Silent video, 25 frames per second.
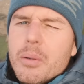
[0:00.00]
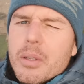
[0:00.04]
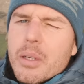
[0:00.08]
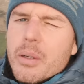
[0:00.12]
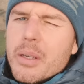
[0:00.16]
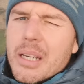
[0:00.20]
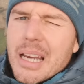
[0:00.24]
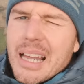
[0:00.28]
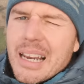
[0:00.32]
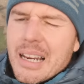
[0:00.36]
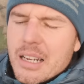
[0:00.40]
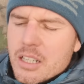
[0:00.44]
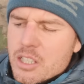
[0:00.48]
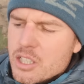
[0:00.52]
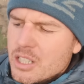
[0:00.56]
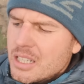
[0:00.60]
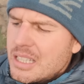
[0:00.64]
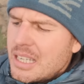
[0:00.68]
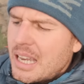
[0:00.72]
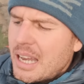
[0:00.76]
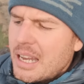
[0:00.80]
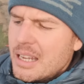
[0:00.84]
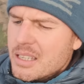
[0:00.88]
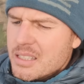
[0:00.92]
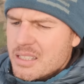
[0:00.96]
you can actually
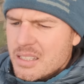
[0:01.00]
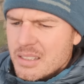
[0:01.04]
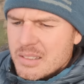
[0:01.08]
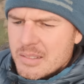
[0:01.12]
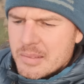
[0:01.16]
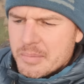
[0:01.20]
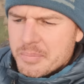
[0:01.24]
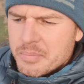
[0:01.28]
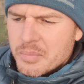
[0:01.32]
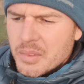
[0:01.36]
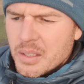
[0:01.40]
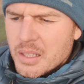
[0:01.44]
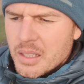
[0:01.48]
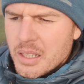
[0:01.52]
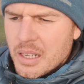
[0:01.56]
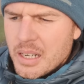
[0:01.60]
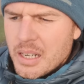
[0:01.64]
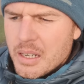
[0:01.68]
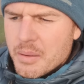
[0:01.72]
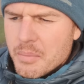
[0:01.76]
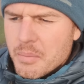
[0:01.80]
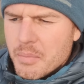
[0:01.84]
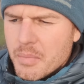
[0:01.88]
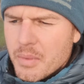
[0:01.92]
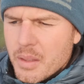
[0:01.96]
get
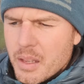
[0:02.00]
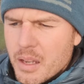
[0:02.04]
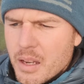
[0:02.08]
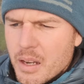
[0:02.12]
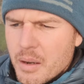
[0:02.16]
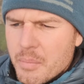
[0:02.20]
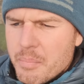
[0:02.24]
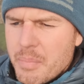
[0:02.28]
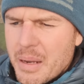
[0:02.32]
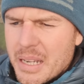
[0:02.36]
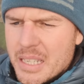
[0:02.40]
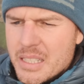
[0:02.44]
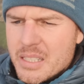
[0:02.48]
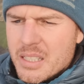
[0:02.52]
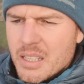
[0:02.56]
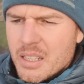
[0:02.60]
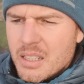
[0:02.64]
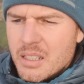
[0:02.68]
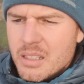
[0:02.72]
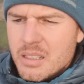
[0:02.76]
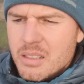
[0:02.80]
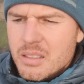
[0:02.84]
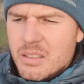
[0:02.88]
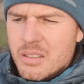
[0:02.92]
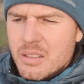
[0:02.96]
a
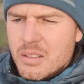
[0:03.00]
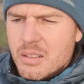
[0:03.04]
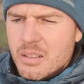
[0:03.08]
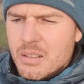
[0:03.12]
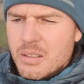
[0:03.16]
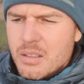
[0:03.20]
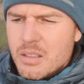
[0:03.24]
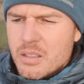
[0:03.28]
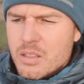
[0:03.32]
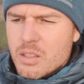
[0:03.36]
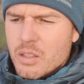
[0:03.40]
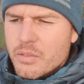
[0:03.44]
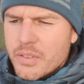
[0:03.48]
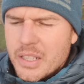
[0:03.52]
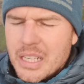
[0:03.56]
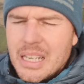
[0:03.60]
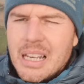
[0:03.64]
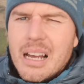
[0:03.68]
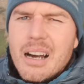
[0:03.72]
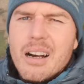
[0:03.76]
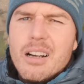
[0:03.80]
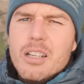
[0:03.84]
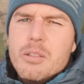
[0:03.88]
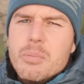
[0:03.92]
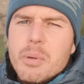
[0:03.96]
better sort of
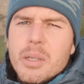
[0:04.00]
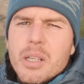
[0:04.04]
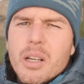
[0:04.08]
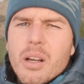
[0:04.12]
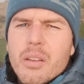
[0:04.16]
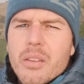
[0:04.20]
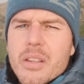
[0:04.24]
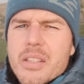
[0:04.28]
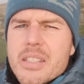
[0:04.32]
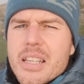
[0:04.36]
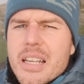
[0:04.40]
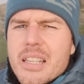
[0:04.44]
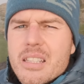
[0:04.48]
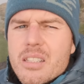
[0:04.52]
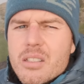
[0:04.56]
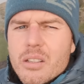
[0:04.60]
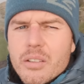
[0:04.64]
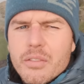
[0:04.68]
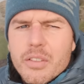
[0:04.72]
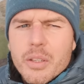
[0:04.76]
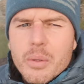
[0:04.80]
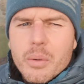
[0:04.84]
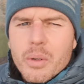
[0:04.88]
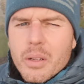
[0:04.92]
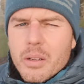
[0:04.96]
enlargement on the sensor
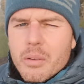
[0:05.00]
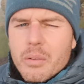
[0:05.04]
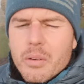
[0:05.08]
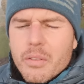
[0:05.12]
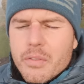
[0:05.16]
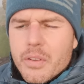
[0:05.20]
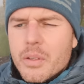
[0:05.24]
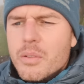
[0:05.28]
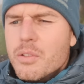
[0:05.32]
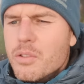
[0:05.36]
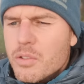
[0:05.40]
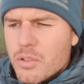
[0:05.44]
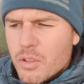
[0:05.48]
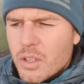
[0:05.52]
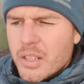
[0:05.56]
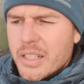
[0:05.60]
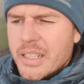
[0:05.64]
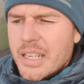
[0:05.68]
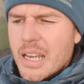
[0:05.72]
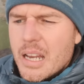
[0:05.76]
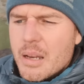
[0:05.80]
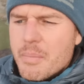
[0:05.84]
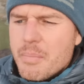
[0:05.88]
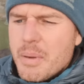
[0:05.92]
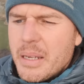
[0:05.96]
if you're trying to
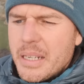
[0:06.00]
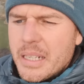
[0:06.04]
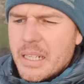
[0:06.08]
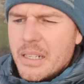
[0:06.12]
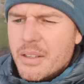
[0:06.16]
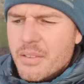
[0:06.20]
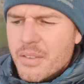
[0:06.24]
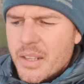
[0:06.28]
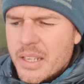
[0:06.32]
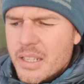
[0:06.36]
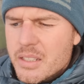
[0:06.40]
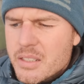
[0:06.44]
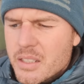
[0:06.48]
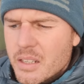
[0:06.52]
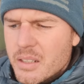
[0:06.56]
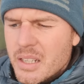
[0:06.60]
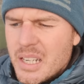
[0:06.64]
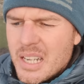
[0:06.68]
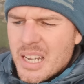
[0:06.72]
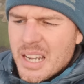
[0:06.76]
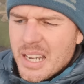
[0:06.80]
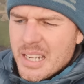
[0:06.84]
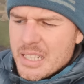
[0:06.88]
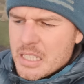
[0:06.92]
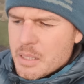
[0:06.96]
get a bigger thing. So
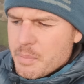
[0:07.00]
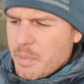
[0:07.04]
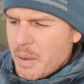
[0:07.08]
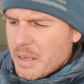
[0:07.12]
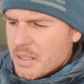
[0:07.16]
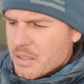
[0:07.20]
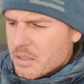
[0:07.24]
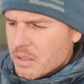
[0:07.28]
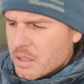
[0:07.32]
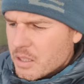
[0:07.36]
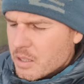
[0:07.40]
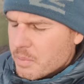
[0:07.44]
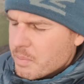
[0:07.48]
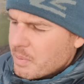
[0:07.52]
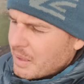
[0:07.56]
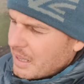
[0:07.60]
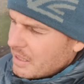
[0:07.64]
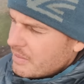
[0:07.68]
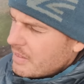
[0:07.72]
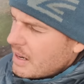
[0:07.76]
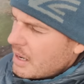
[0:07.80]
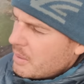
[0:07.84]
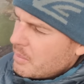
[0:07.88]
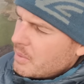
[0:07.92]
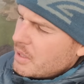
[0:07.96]
it depends. I'm going to play
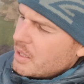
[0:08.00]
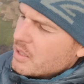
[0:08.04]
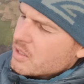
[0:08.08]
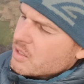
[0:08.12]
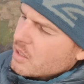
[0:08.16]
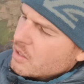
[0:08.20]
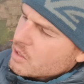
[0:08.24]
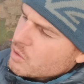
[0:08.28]
around with it. So